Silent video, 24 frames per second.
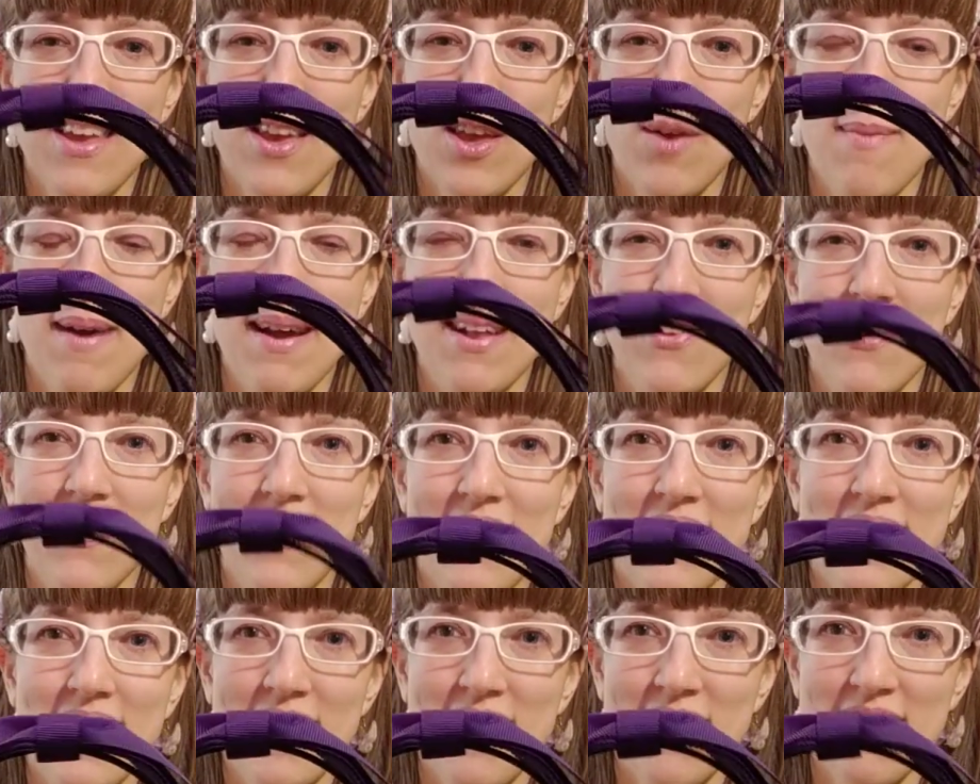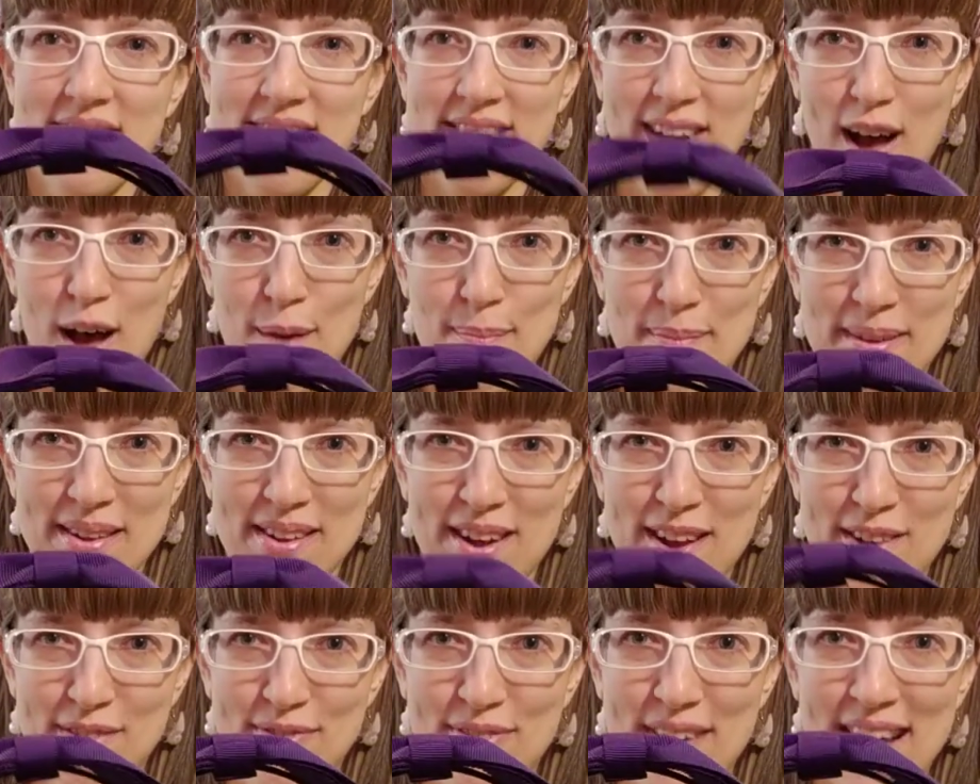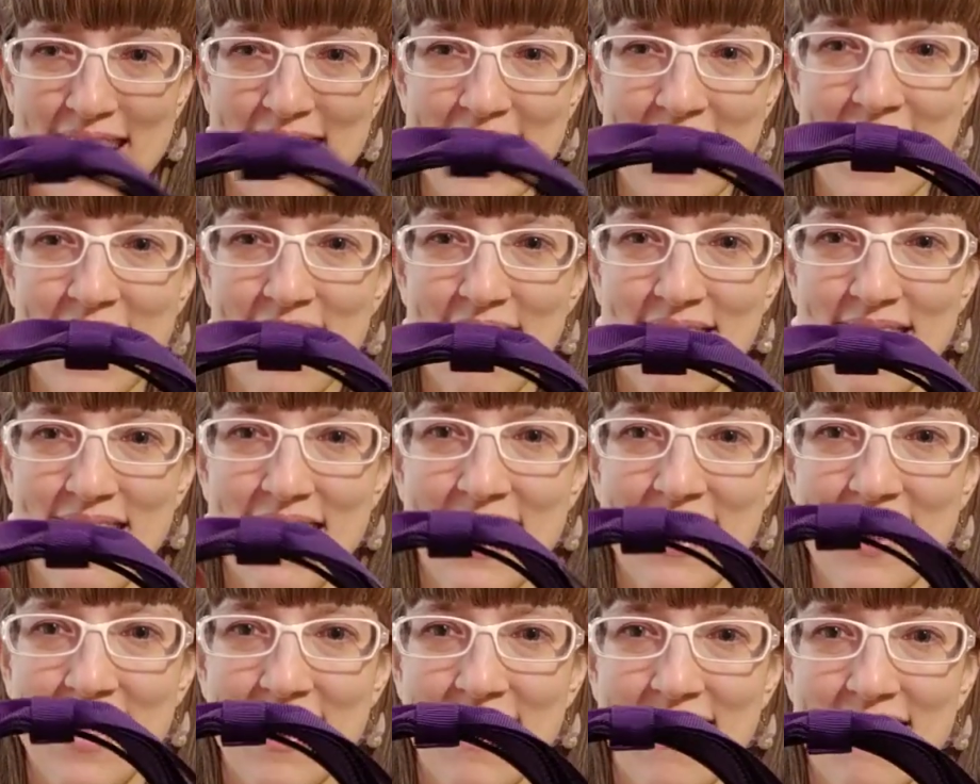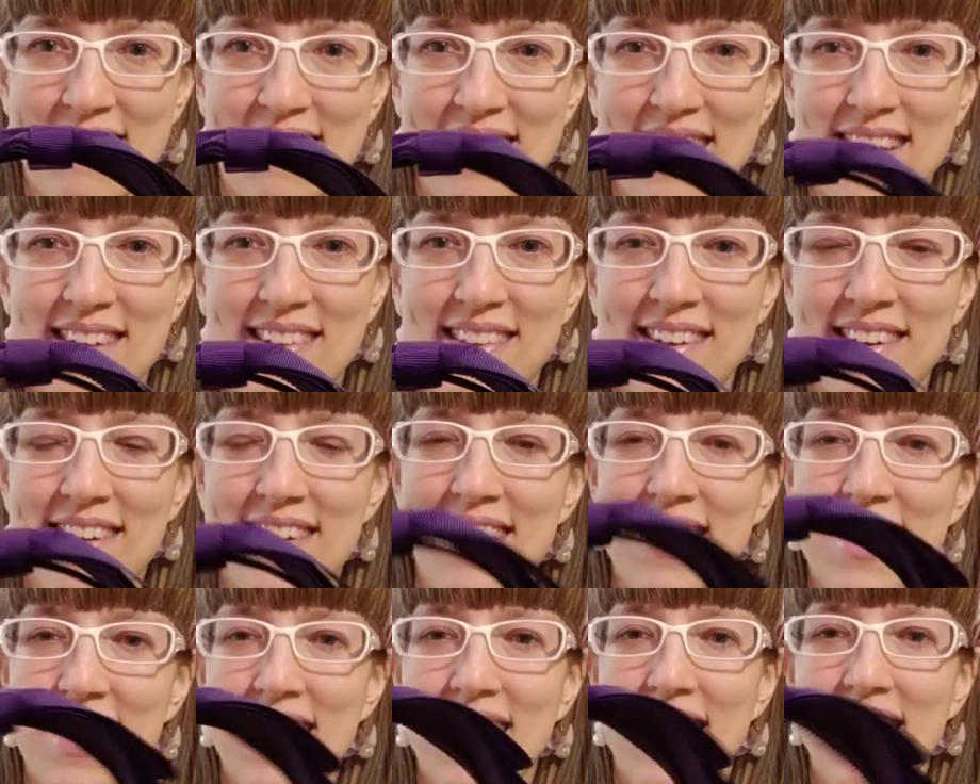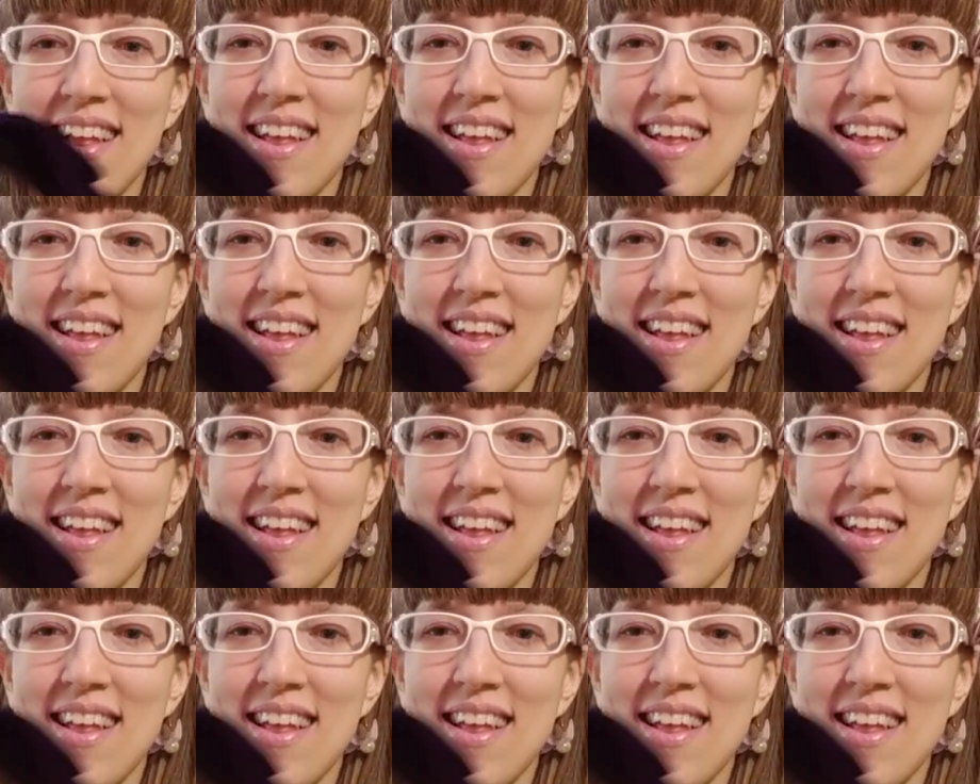you might look on their shop and not find anything in this color.